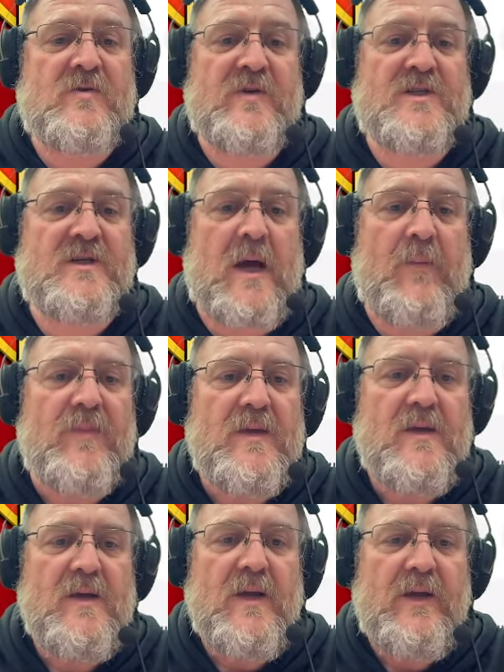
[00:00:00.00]
Krista.
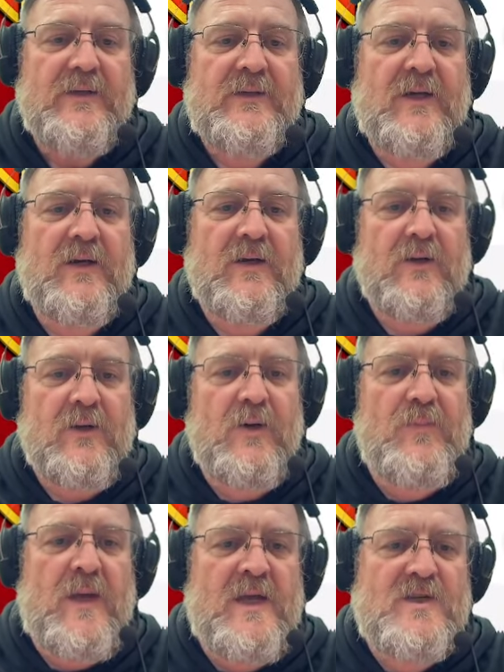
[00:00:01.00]

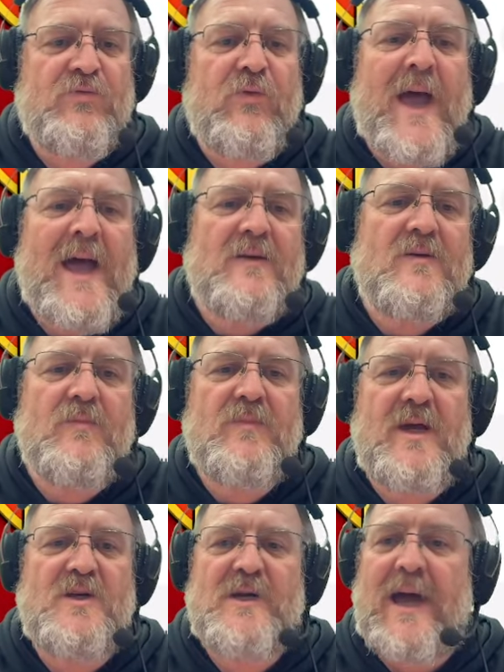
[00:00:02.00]
So, it's random,
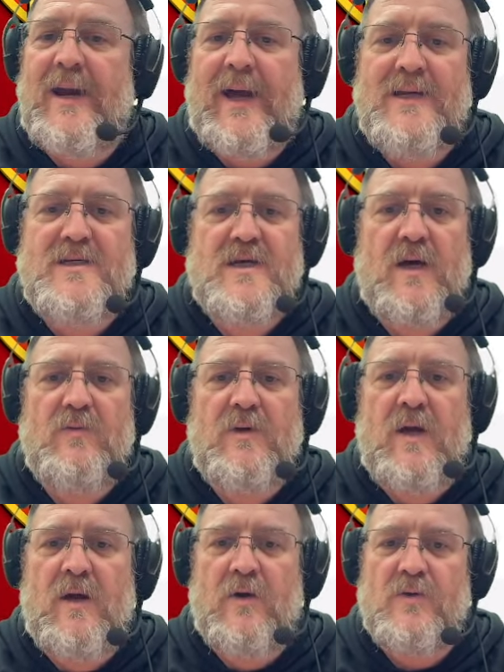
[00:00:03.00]
Dejan. I don't
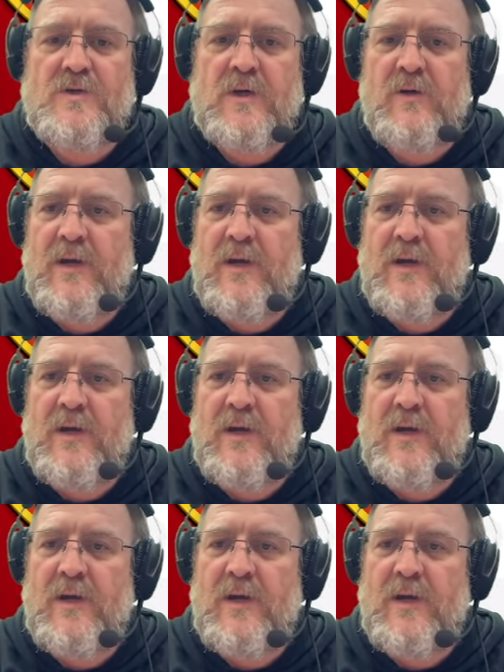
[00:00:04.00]
know. So,